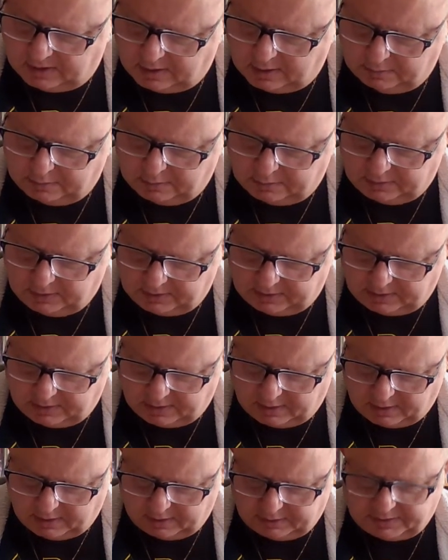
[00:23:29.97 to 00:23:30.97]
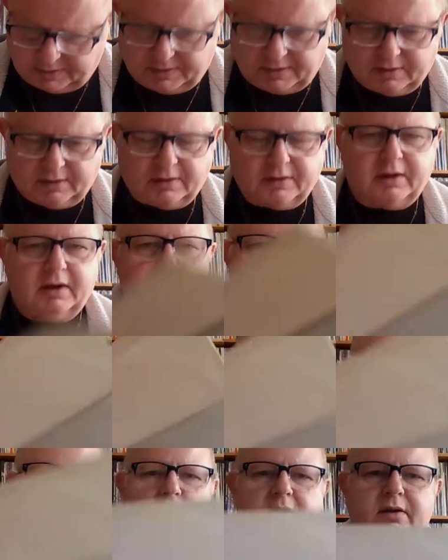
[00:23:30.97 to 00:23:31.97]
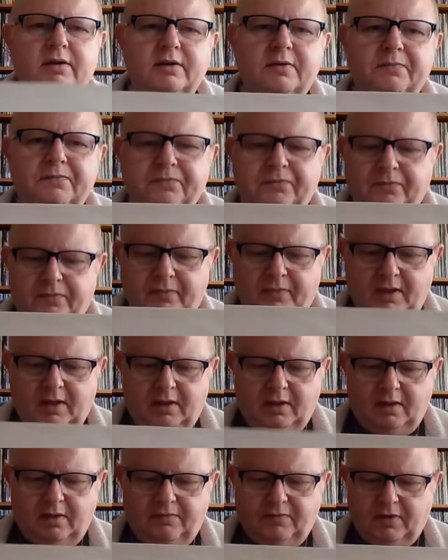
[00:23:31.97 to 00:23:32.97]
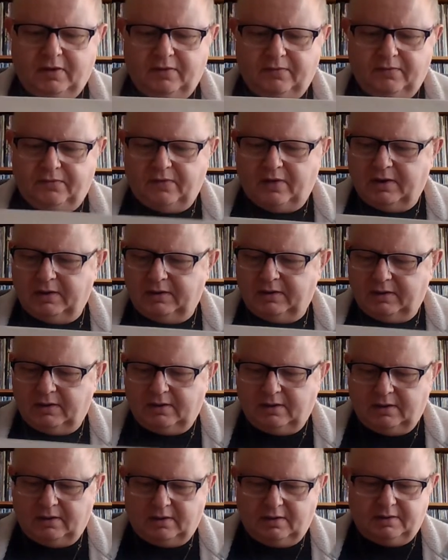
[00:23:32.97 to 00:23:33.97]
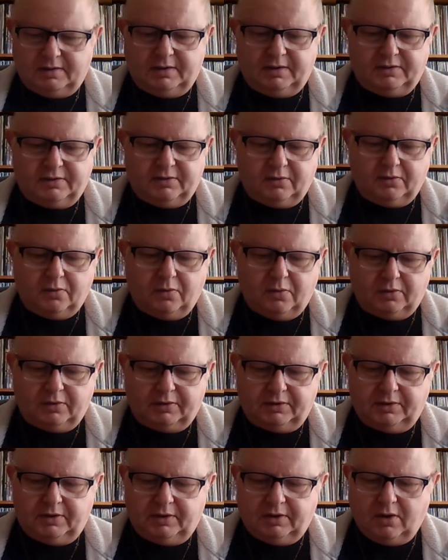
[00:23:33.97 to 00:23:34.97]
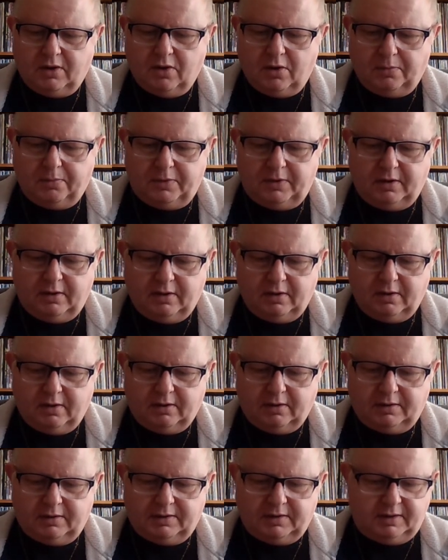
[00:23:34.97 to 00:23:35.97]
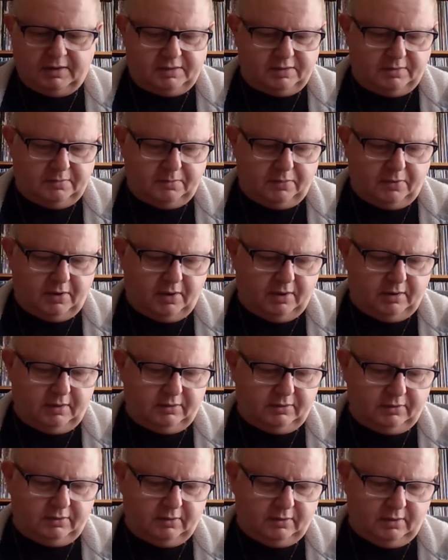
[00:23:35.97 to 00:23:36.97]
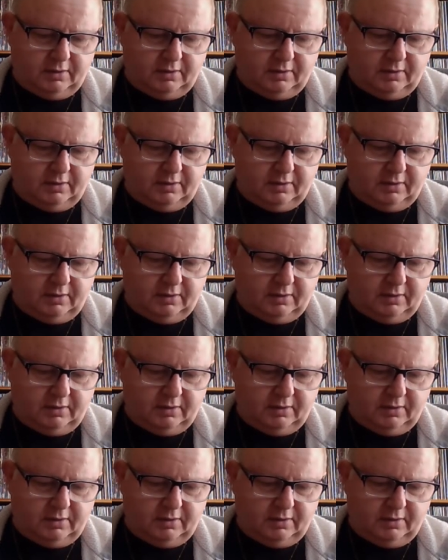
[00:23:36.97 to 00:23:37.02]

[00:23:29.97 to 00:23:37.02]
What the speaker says: album that I still need to get. If I can find a decent quality copy at a decent price.